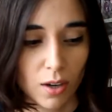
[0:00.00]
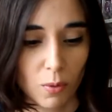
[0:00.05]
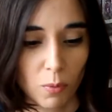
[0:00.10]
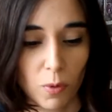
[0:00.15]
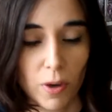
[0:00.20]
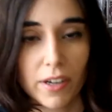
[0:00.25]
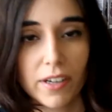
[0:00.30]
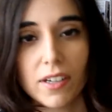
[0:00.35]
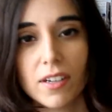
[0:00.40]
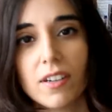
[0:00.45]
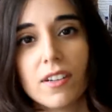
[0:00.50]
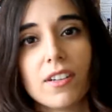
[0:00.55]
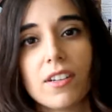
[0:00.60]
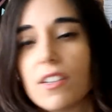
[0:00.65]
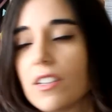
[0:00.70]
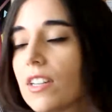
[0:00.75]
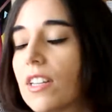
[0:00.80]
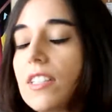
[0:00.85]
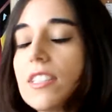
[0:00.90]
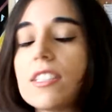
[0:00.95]
One,
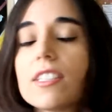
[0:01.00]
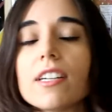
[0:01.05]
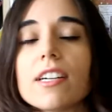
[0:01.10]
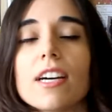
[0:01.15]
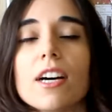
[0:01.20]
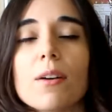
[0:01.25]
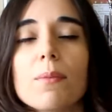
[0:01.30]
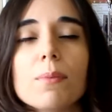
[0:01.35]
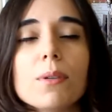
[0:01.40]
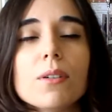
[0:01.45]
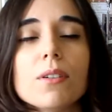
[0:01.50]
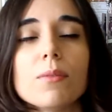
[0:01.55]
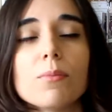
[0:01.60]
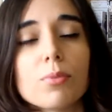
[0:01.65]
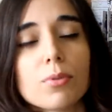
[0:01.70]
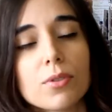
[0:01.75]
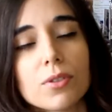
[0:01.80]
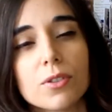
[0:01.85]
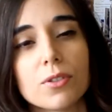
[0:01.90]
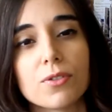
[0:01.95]
it's going to help you
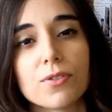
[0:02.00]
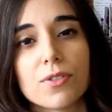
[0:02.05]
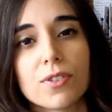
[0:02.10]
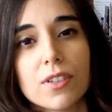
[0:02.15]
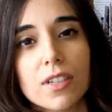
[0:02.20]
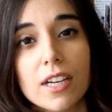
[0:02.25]
improve.